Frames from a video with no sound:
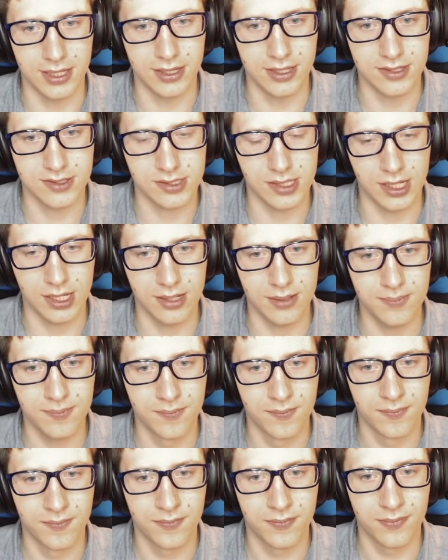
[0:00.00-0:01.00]
this game.
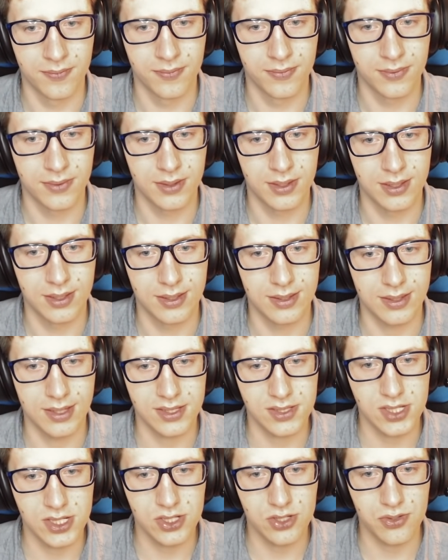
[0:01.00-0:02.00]

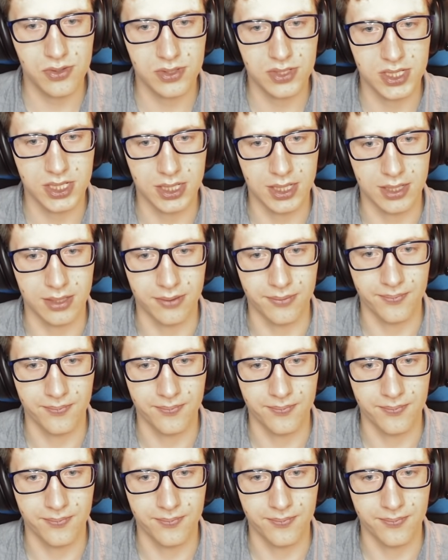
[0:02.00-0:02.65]
That's interesting.